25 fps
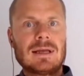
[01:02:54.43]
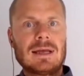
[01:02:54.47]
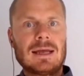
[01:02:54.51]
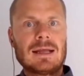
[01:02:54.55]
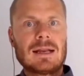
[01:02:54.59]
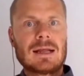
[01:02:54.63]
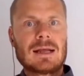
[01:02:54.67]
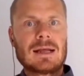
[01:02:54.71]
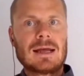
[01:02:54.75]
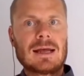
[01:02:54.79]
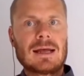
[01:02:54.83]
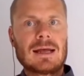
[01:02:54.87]

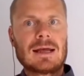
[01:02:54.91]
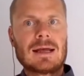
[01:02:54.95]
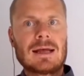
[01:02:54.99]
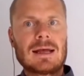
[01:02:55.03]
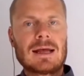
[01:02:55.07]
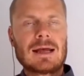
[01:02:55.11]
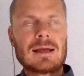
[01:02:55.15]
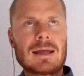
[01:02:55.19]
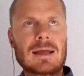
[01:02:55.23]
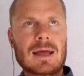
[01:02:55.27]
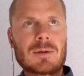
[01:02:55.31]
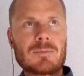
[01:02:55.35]
And
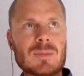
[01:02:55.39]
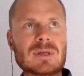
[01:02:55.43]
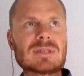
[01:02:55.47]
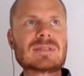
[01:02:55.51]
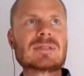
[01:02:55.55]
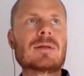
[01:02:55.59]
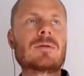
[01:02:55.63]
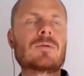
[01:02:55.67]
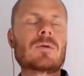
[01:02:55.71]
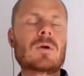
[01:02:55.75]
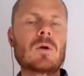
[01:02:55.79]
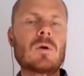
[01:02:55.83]
I miss
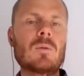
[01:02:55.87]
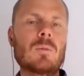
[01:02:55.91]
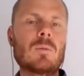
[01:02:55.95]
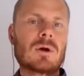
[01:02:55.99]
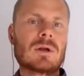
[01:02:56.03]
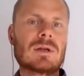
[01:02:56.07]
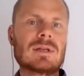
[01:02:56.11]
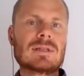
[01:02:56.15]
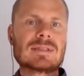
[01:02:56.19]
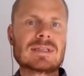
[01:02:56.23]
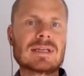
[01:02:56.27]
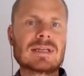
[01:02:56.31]
the role
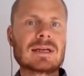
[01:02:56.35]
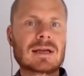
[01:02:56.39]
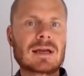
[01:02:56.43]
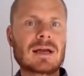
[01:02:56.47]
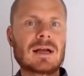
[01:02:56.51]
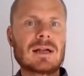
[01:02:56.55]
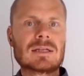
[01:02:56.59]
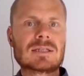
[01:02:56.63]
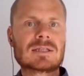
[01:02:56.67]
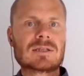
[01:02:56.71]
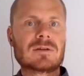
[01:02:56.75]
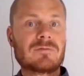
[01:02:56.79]
models in
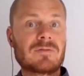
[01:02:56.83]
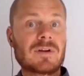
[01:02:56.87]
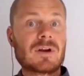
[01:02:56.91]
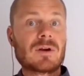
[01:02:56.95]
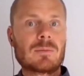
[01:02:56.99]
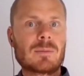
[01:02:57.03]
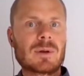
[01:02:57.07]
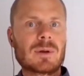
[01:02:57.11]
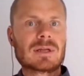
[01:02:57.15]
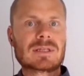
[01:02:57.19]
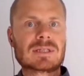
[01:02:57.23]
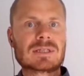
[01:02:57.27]
culture
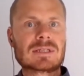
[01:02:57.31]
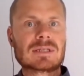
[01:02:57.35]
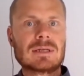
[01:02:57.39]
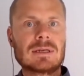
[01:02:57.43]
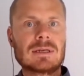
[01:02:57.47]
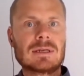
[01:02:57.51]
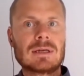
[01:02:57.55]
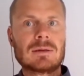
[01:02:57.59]
very much,